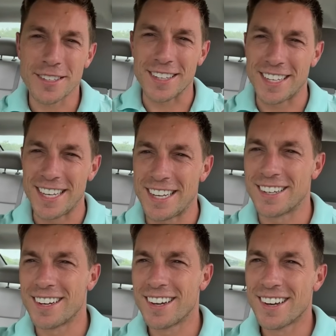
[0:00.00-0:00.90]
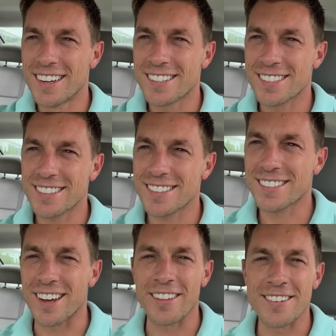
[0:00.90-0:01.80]
heat,
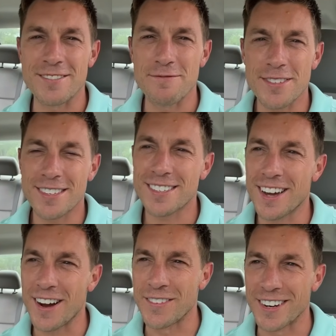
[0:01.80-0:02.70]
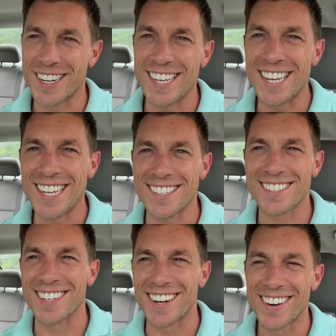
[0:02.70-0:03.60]
southern summer heat,
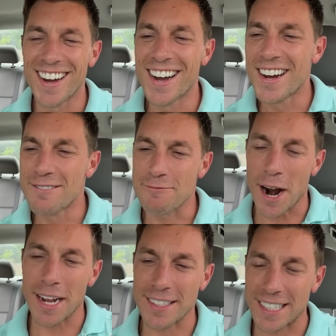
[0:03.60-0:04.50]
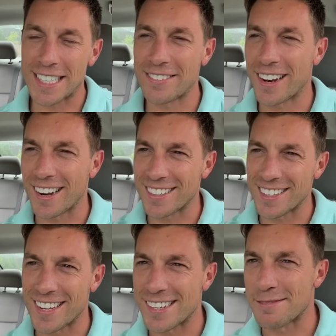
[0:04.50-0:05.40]
so probably just gonna leave it as
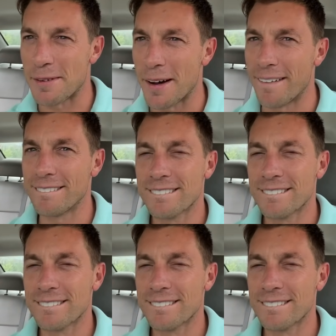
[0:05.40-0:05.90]
is. But